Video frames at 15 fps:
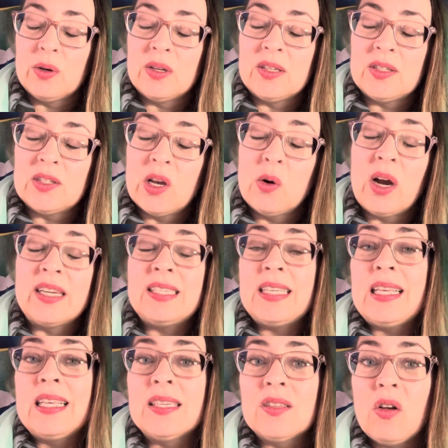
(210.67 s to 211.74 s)
So I see
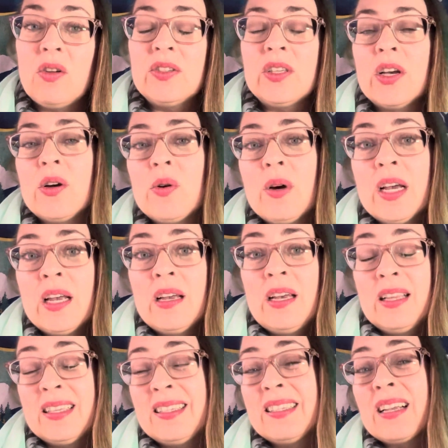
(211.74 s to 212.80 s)
this also,
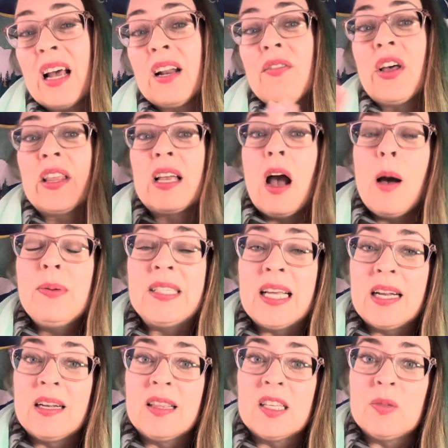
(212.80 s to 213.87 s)
this is kind of on the opposite
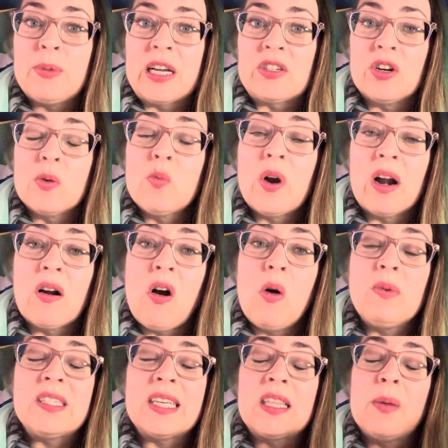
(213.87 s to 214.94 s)
end of the spectrum, where
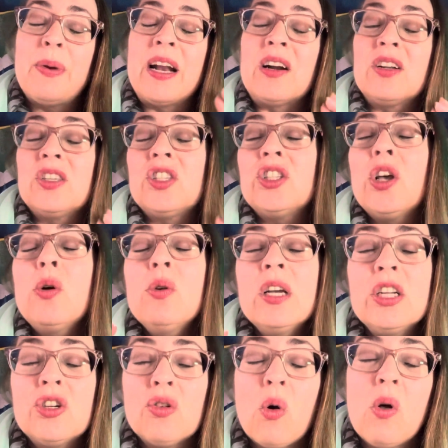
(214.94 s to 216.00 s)
almost like the parent is so
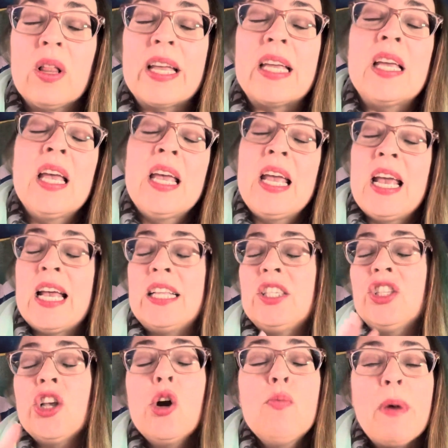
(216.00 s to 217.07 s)
controlling and
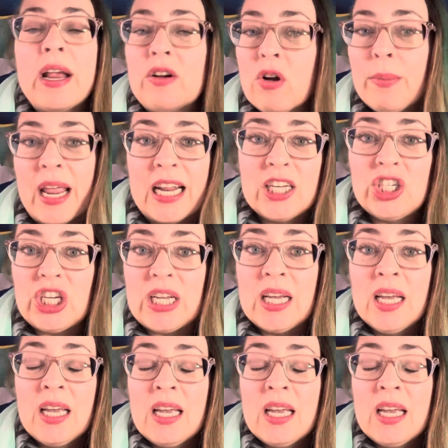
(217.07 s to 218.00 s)
so micromanaging